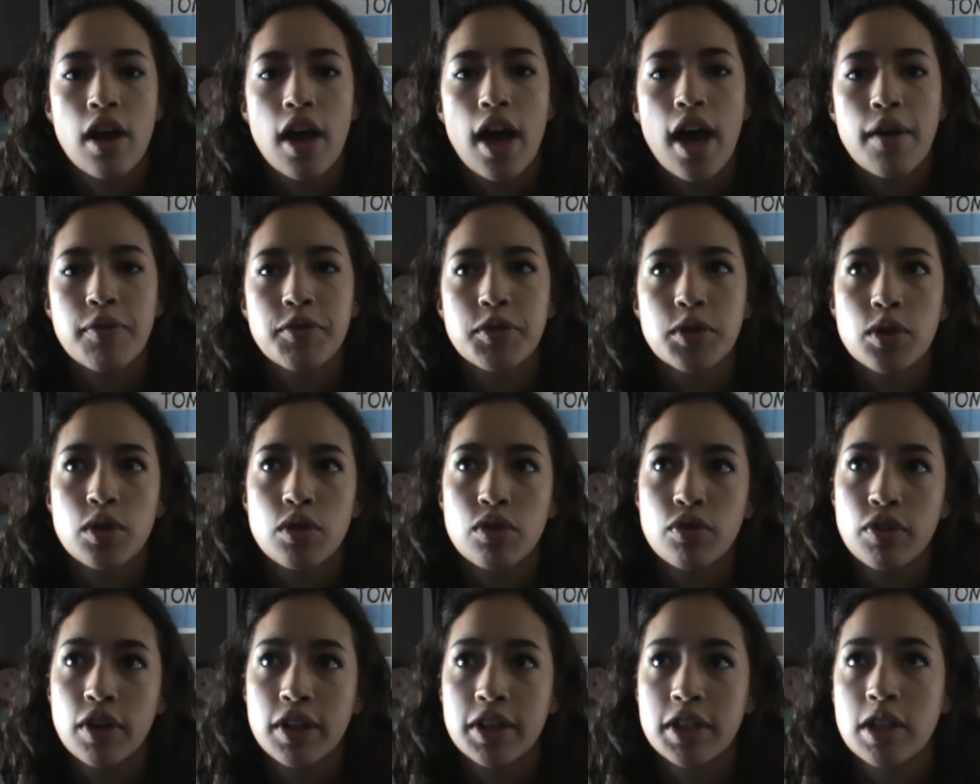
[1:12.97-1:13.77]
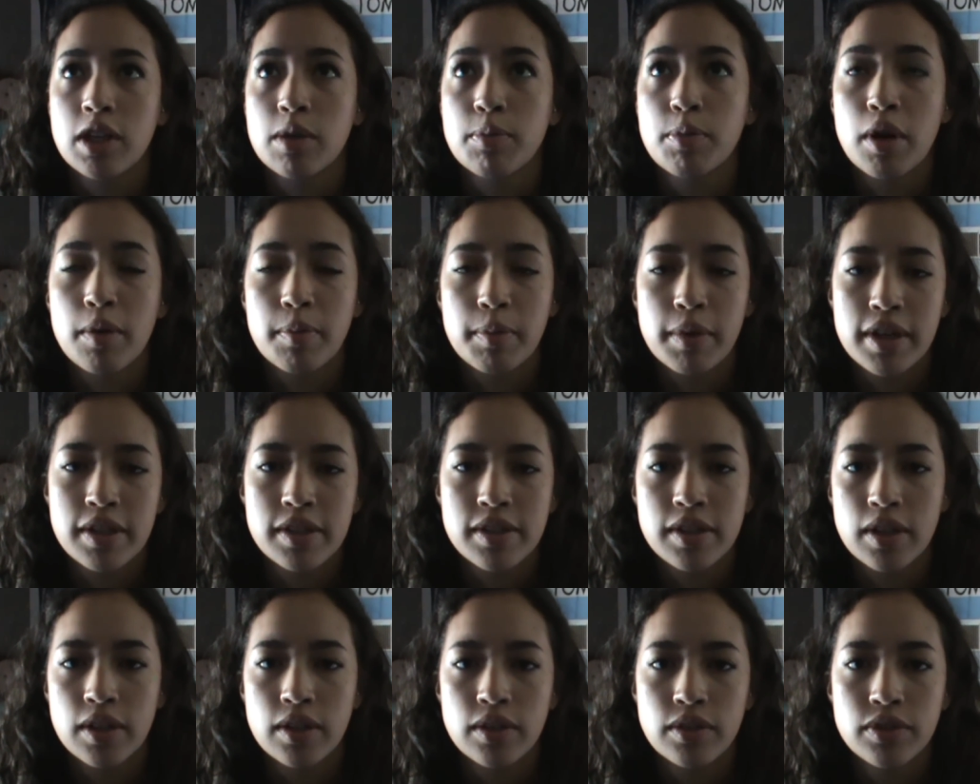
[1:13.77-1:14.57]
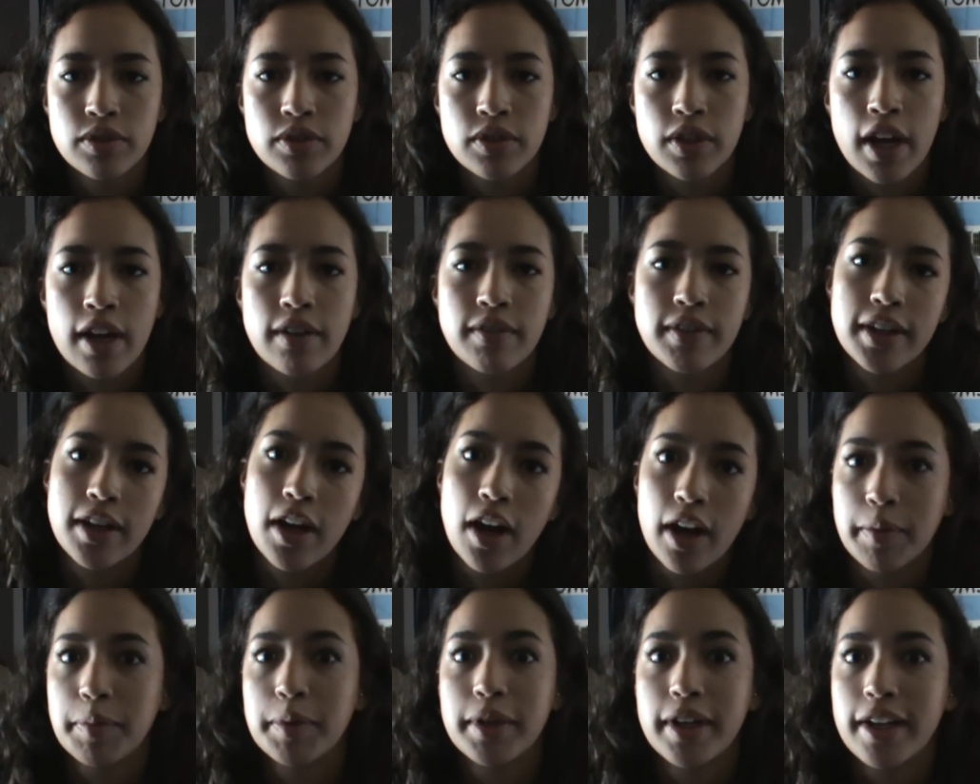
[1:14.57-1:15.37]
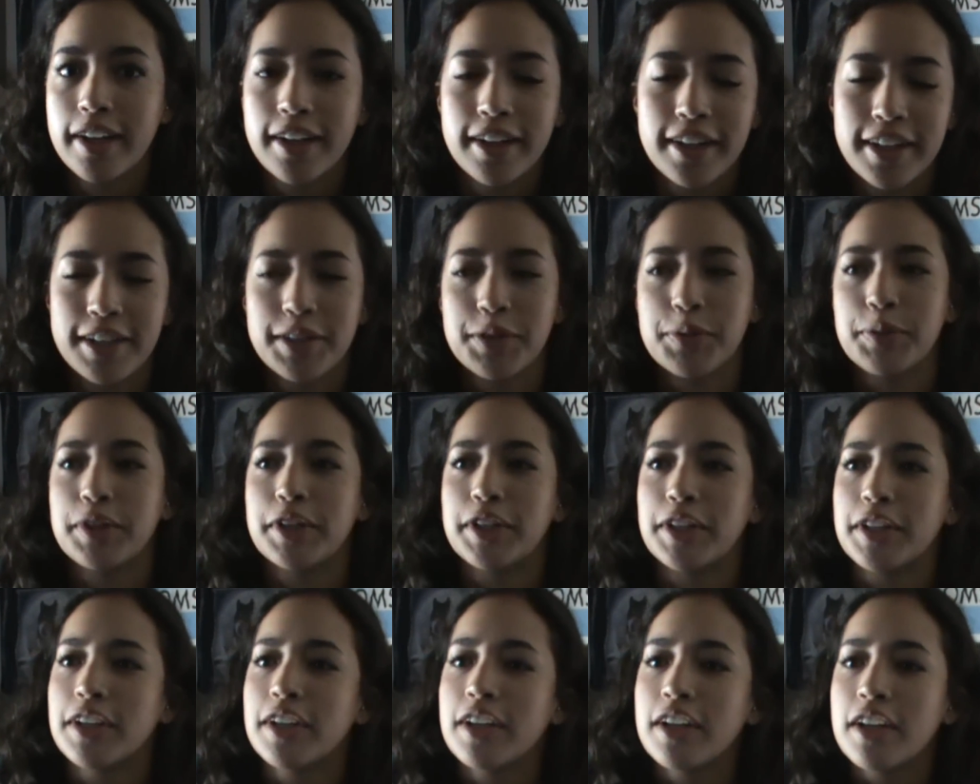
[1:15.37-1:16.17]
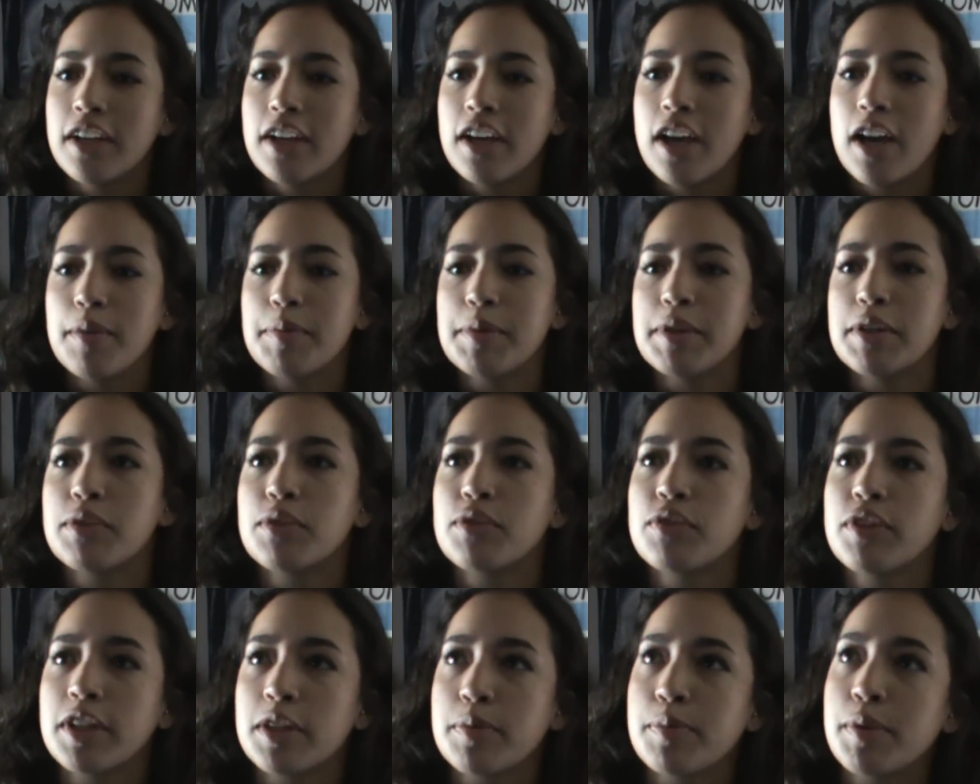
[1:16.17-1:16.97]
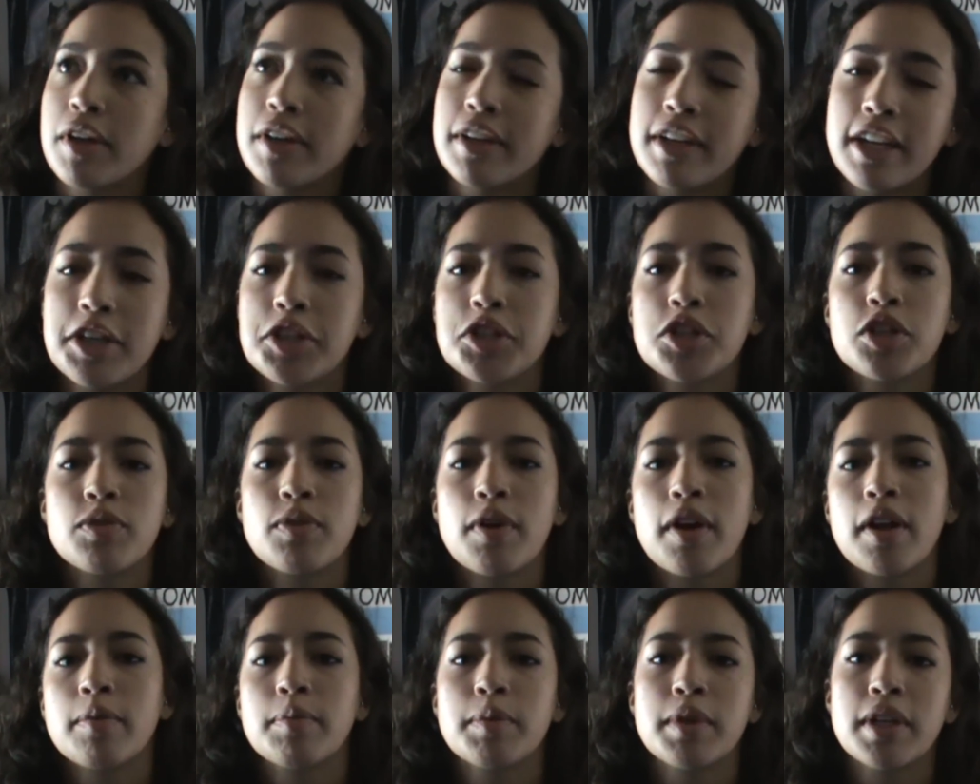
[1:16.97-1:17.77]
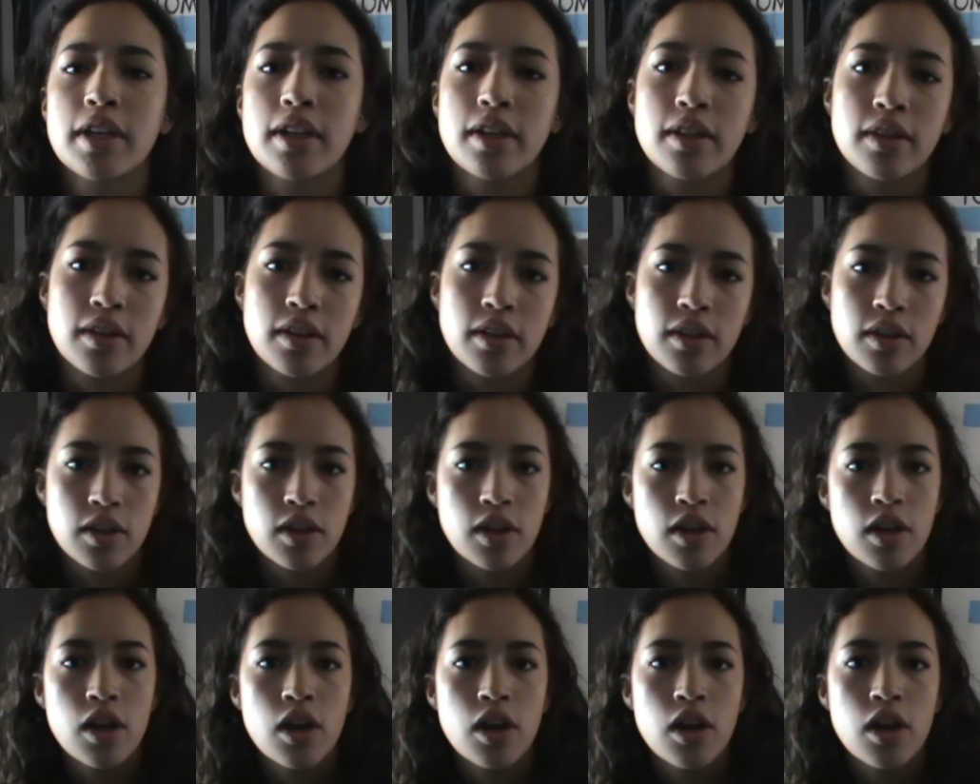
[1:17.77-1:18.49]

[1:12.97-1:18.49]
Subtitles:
after reflecting upon myself, kind of like hibernating in the winter, being reflect upon nature around me and the